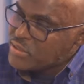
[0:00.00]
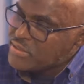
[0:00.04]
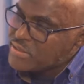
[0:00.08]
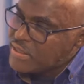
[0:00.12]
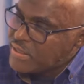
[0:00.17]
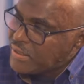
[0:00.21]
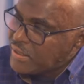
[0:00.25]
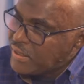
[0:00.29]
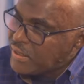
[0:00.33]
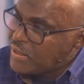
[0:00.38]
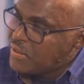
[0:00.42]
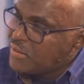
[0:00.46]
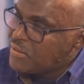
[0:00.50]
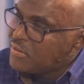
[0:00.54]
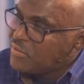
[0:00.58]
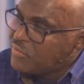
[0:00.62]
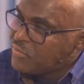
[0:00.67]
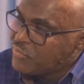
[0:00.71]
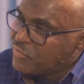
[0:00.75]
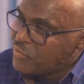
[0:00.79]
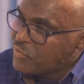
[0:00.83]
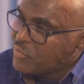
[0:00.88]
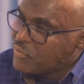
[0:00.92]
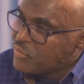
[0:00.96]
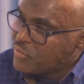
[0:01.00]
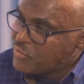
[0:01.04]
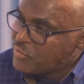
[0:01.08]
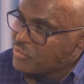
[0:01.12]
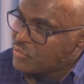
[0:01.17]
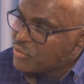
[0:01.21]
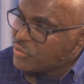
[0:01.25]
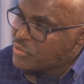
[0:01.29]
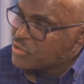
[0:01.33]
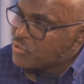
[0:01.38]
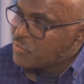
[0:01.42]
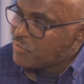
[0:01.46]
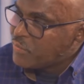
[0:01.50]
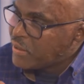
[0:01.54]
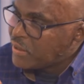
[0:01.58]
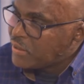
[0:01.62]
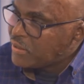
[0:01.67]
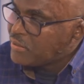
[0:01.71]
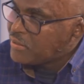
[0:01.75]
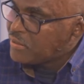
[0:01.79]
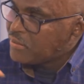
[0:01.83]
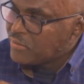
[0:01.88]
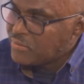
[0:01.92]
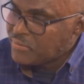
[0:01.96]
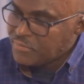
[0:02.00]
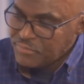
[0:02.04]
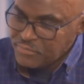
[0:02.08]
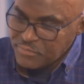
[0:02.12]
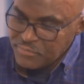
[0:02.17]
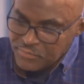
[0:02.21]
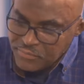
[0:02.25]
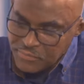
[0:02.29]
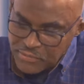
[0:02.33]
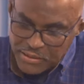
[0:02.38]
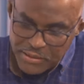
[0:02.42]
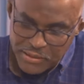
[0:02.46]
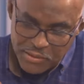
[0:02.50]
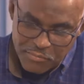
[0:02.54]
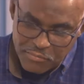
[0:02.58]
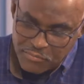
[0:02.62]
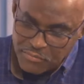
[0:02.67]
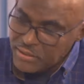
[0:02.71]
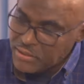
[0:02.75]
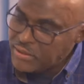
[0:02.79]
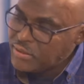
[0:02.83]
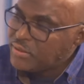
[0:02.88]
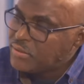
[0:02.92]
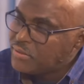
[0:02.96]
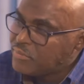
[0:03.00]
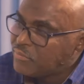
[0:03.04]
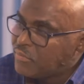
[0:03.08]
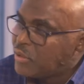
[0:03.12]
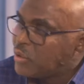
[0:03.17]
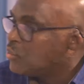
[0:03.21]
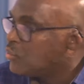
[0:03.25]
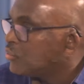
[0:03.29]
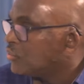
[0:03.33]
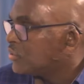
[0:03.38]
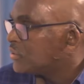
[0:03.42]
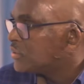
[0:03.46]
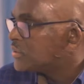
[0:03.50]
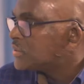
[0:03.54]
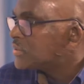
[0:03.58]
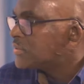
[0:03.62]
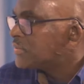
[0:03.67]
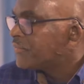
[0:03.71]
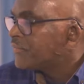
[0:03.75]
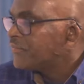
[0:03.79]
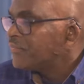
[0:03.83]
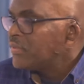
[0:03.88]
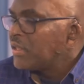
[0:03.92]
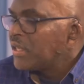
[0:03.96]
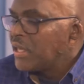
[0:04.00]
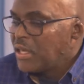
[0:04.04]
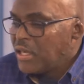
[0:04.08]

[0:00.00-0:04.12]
once a day to spray my wounds.